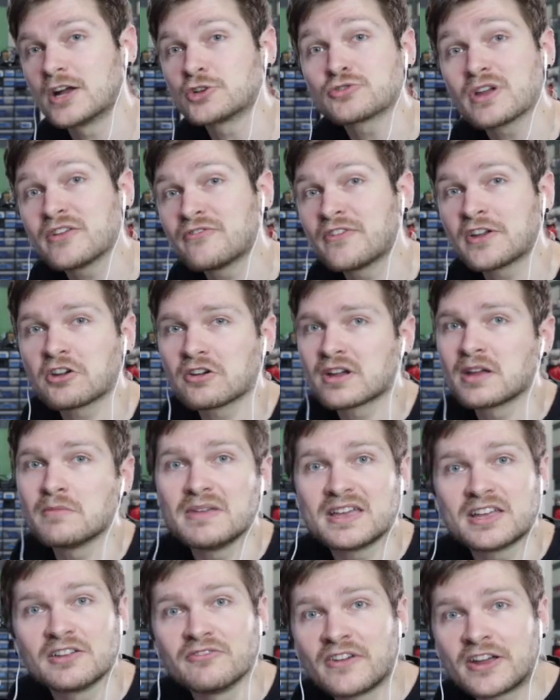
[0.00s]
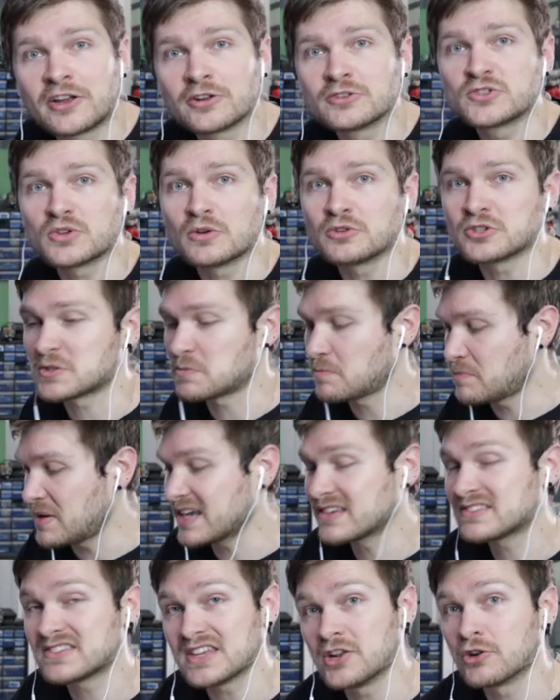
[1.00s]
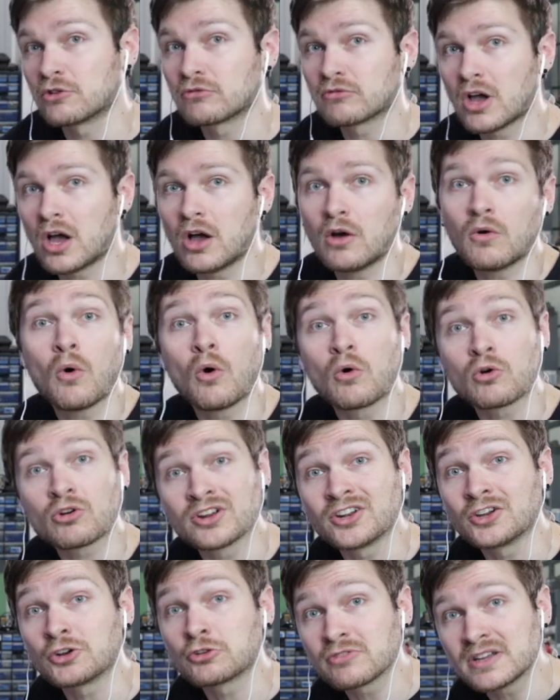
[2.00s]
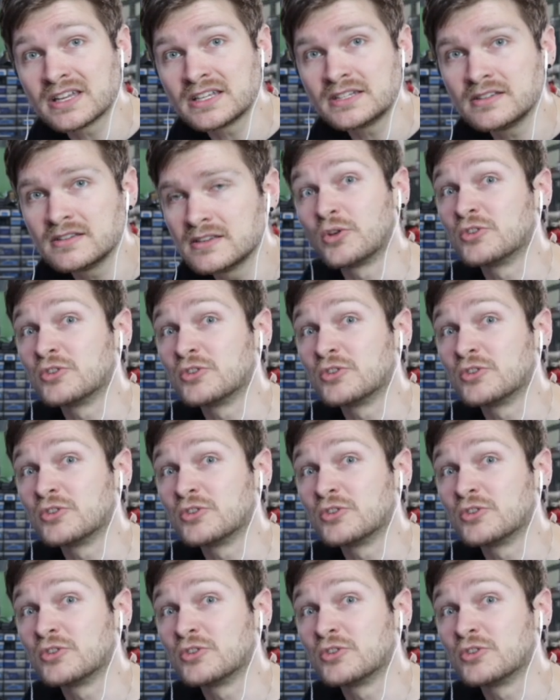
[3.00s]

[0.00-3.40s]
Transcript: A tray feeder can be configured so it just picks in a row or in a grid,